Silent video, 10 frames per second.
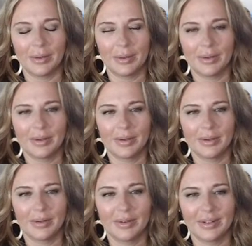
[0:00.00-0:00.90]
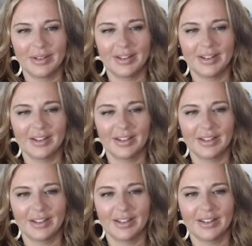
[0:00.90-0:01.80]

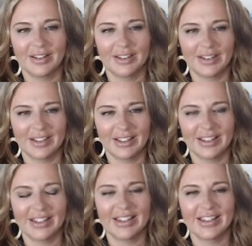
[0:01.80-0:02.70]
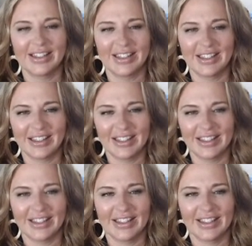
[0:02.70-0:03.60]

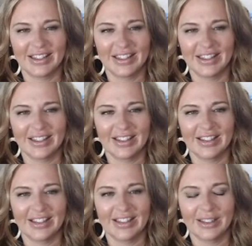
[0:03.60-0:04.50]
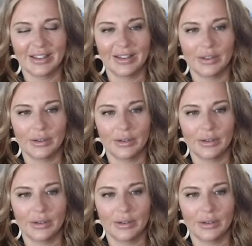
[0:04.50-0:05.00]
The person shown says nothing.